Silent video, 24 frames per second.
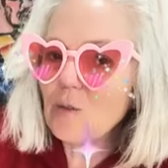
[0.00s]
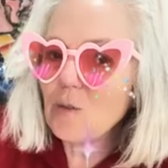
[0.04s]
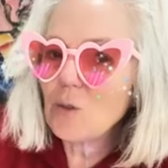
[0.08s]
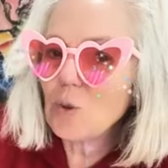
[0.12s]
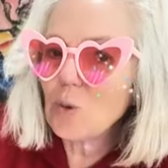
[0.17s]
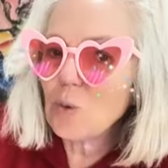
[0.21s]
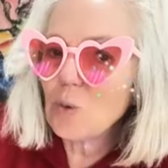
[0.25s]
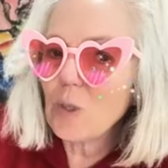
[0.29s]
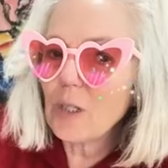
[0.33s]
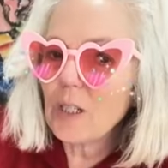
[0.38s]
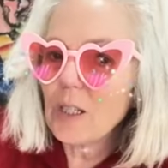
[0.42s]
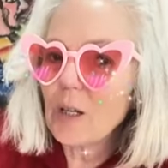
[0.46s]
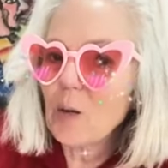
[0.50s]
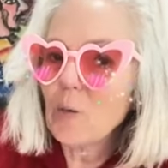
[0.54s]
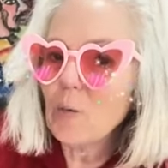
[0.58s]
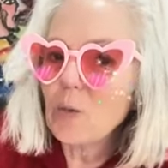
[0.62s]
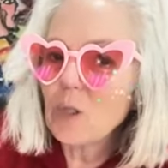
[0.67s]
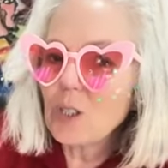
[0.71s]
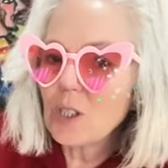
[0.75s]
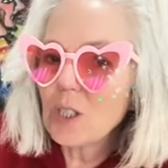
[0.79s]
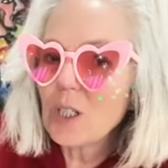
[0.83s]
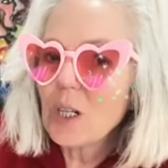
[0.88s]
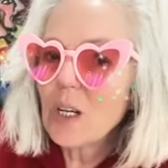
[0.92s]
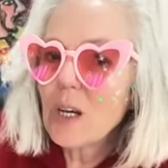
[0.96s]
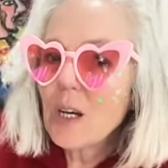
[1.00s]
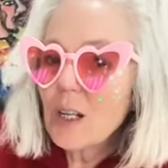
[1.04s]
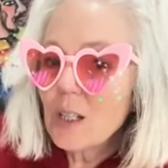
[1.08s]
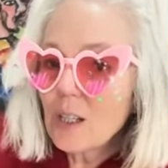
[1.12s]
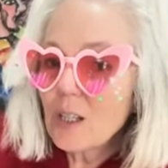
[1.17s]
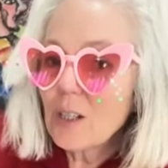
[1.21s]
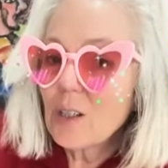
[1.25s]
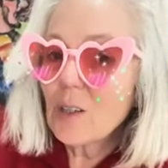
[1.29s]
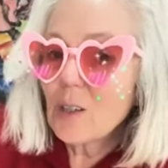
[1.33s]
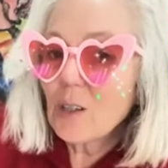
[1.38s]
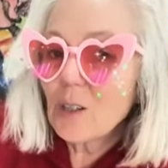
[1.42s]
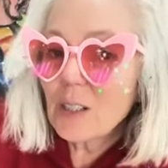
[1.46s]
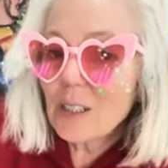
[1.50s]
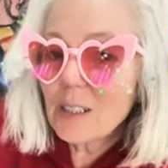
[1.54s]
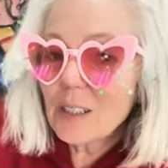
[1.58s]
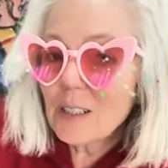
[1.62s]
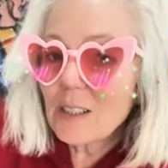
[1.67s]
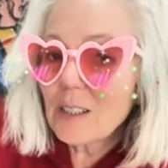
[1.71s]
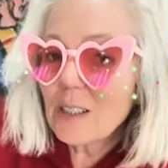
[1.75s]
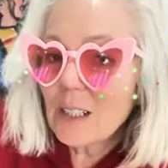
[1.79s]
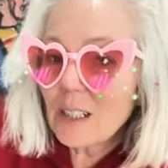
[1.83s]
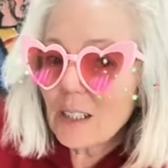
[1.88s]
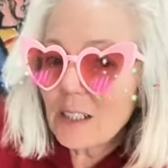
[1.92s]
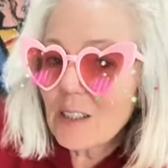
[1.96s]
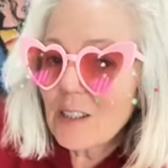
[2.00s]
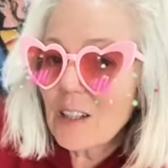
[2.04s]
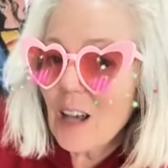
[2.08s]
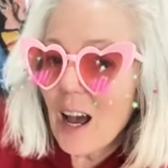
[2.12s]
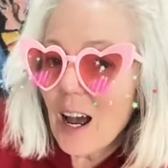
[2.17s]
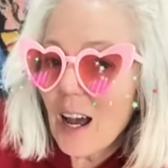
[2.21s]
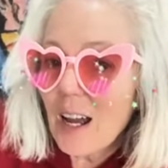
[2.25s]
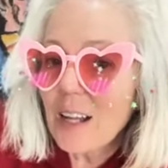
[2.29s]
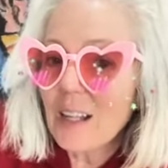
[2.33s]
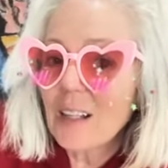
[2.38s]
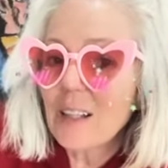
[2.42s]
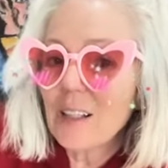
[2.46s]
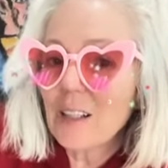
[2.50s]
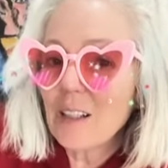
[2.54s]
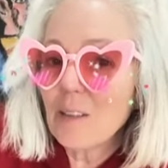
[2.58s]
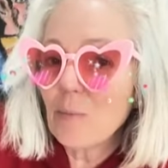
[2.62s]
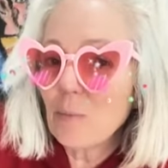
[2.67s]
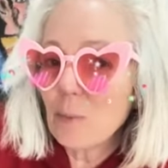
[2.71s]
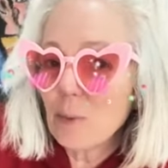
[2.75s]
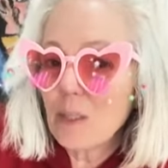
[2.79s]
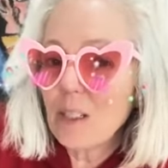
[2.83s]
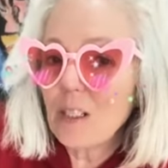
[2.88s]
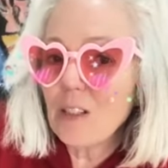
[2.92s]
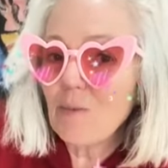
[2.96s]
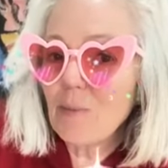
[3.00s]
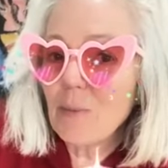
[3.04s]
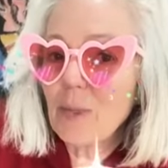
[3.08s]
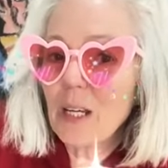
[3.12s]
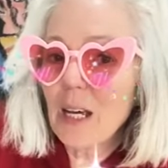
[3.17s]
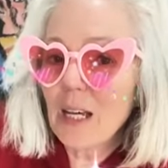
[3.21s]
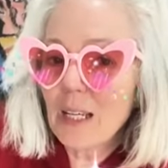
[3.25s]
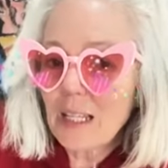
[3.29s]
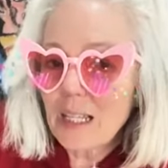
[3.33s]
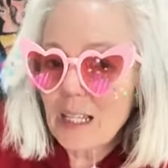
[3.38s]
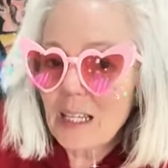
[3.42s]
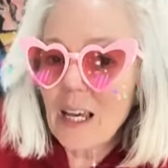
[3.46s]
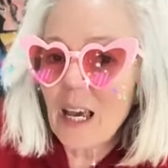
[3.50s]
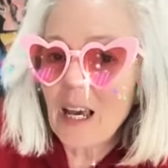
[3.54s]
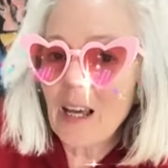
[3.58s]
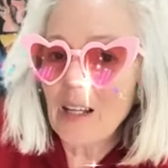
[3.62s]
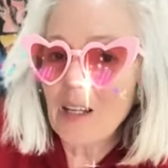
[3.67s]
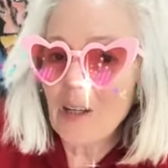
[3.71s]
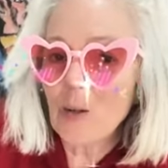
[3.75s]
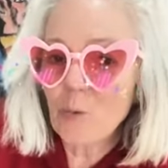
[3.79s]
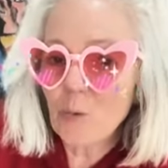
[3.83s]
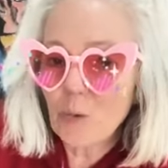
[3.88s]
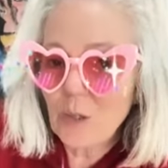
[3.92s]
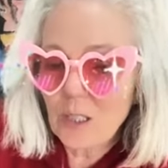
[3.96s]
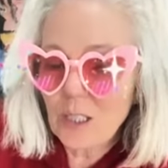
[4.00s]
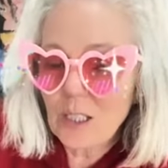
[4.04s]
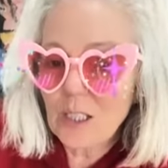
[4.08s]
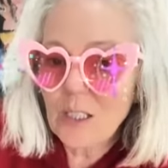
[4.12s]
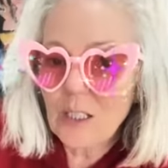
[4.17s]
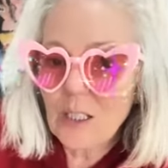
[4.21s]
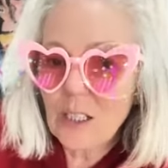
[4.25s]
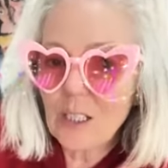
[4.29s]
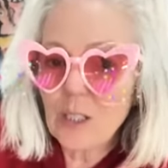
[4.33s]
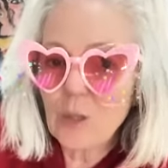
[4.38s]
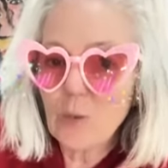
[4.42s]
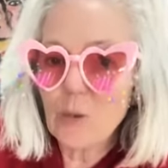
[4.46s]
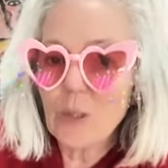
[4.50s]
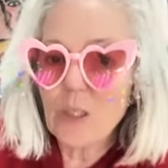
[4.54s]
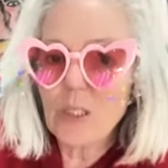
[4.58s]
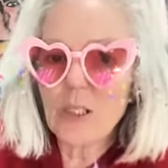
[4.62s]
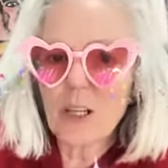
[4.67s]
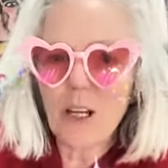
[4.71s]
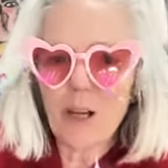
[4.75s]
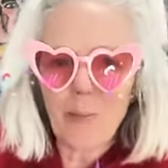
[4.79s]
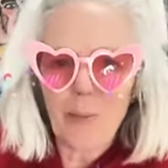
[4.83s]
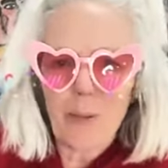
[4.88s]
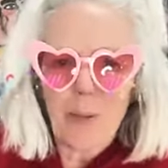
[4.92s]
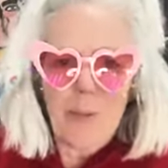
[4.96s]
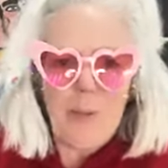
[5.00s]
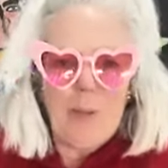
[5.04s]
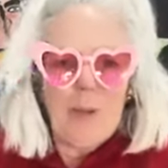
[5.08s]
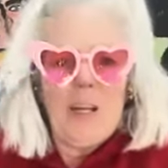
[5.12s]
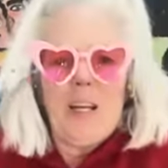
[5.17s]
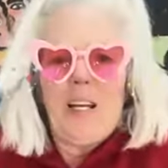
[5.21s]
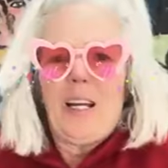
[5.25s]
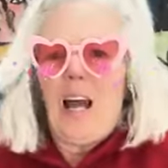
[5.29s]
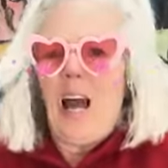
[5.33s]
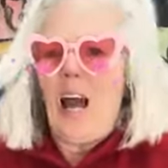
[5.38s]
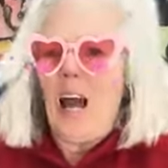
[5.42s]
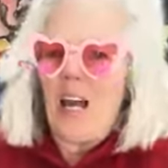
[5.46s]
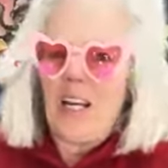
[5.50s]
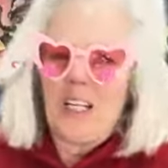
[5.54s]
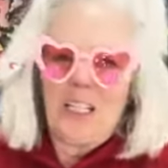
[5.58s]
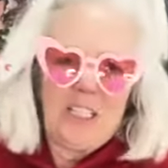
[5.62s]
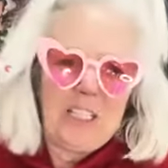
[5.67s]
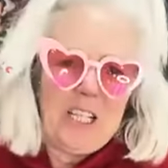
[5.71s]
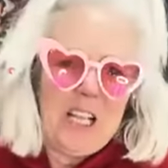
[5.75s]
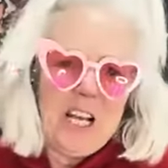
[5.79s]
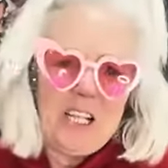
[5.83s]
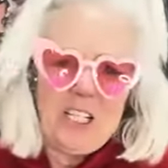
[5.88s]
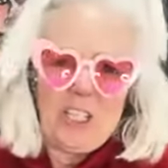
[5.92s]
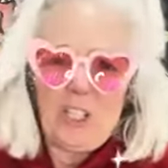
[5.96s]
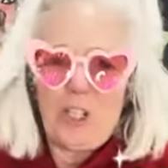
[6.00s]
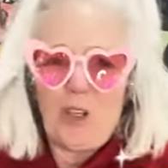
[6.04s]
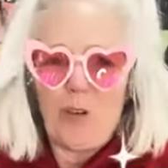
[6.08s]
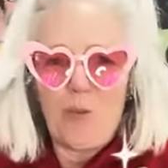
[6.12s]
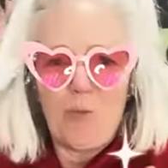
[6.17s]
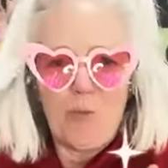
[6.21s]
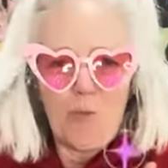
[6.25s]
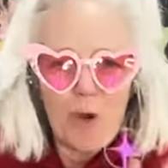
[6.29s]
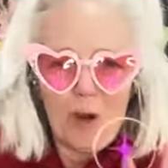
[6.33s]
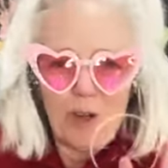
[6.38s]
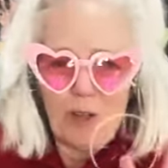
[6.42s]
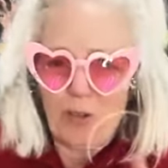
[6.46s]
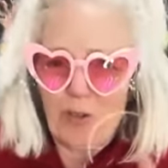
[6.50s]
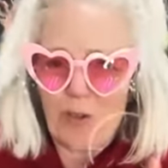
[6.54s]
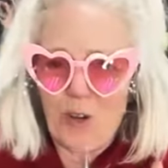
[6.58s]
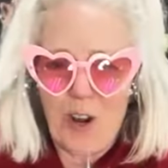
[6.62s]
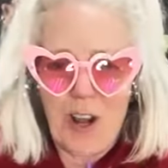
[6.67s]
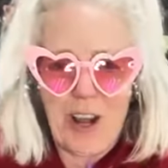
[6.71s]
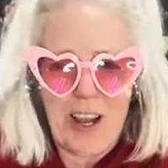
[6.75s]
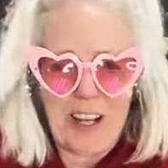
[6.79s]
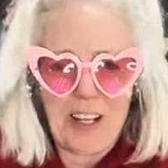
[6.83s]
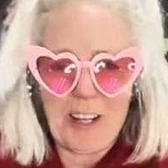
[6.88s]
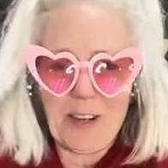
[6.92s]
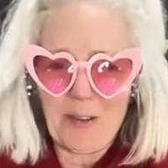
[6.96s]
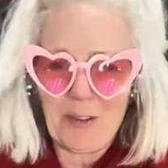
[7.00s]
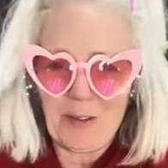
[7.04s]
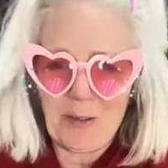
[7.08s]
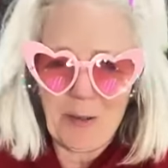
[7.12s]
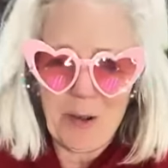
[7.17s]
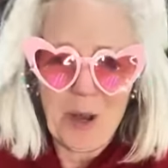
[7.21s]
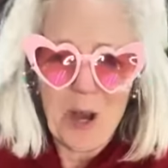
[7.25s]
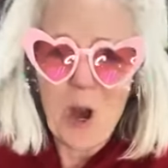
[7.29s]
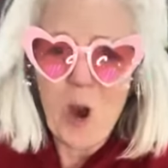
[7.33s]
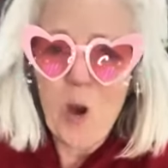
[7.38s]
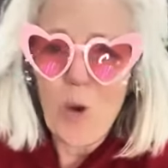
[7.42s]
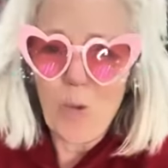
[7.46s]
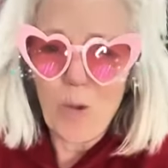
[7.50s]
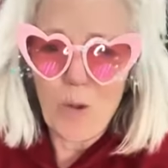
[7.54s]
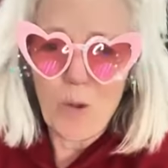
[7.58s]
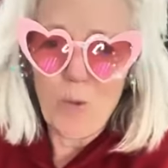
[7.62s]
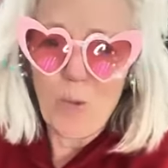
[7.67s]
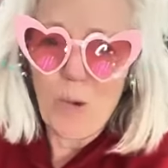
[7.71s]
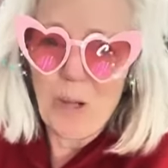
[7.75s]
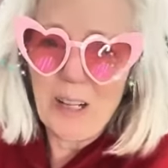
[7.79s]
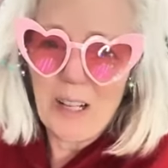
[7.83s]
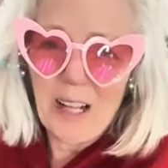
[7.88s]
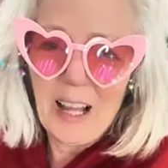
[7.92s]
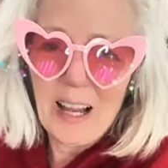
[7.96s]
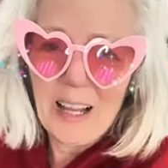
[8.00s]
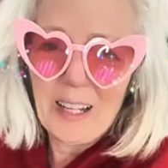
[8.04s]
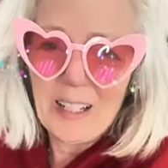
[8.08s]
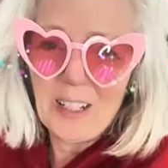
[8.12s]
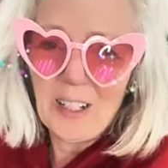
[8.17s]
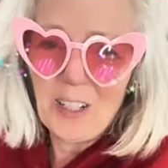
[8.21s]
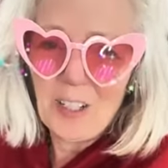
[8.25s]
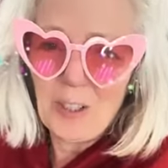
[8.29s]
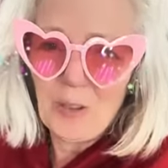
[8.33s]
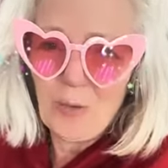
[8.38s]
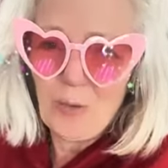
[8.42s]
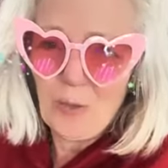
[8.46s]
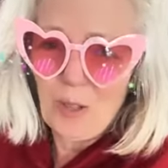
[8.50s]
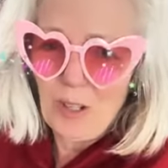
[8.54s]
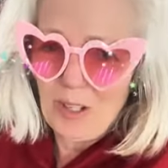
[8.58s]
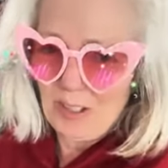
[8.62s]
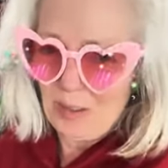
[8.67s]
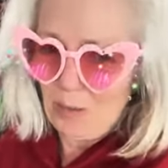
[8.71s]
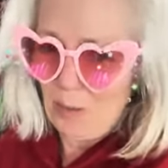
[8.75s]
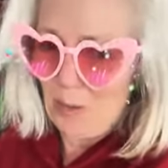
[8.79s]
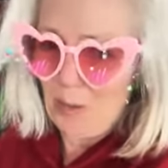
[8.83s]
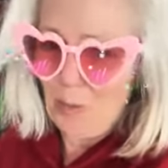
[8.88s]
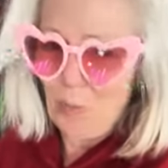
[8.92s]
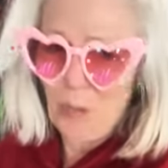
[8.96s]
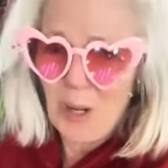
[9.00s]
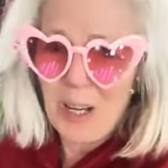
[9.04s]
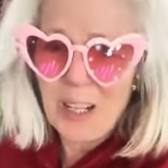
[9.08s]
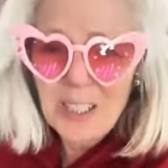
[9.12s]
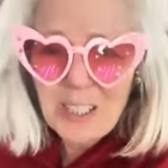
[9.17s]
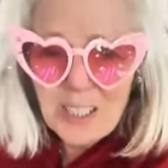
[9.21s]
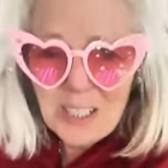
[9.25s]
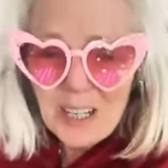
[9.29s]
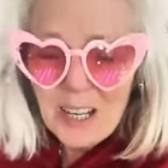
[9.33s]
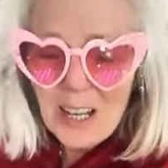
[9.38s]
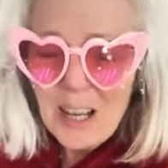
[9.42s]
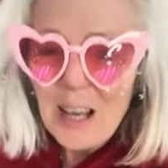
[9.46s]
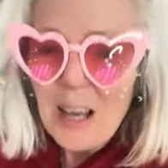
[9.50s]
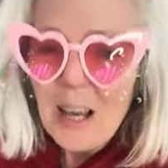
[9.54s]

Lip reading: of doing it, which there is anxiety, believe me, I get it, with continuous line. People are like, one drawing with one line, are you actually, what?